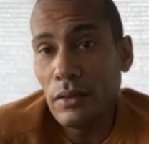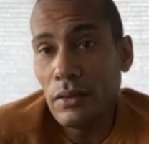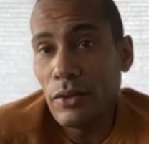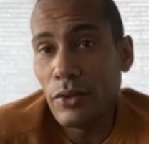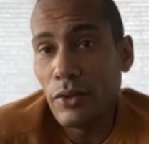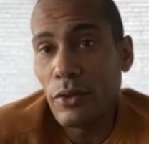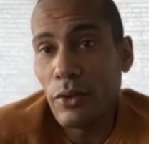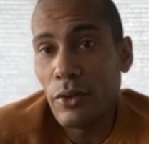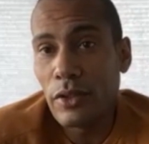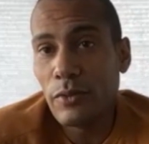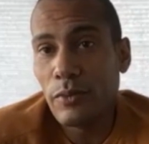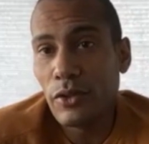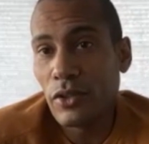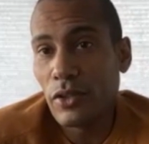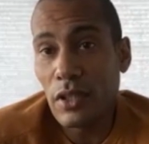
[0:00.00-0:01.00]
your course
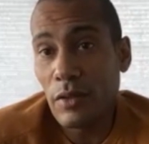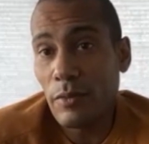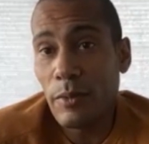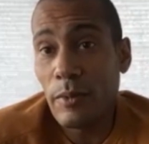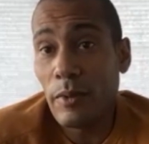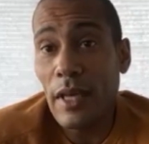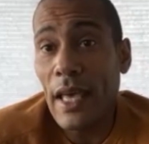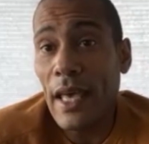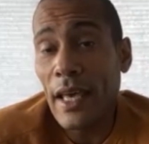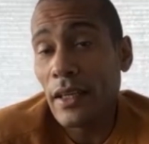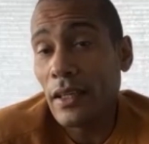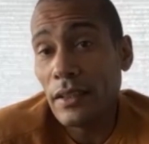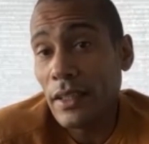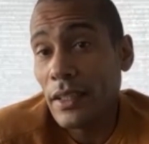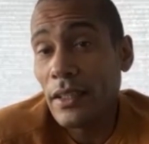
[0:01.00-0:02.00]
was just going to be about
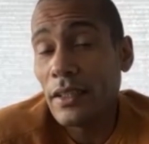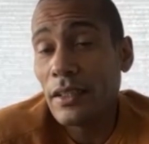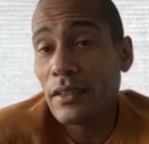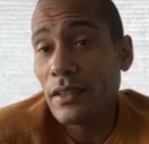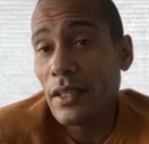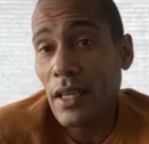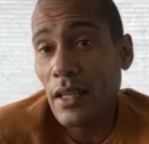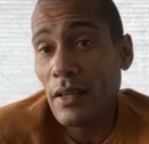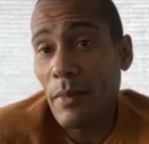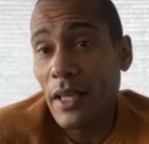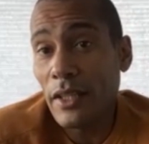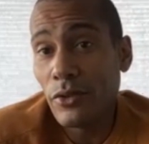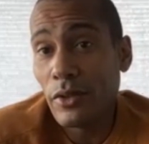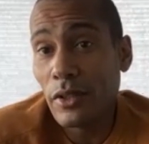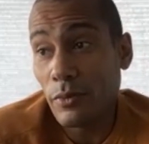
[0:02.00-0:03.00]
analytics and
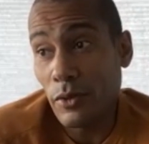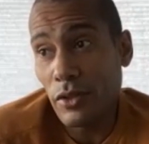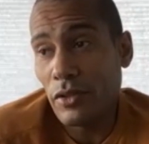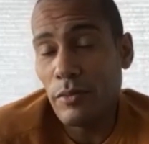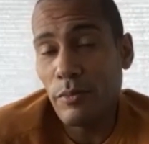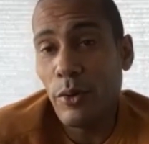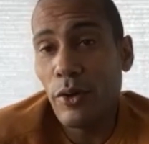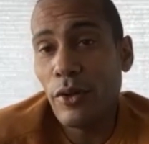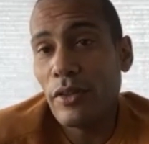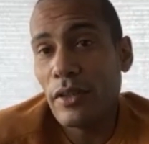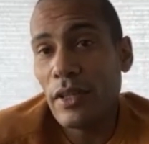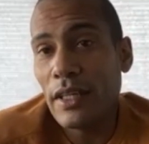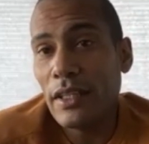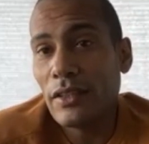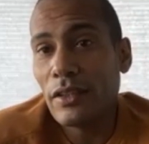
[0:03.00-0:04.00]
metrics, which is important.
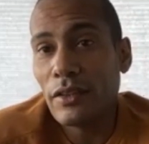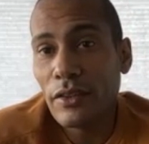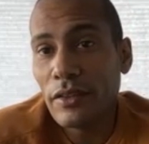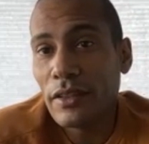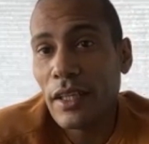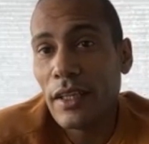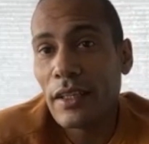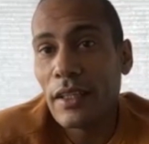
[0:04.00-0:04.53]
I need to learn that.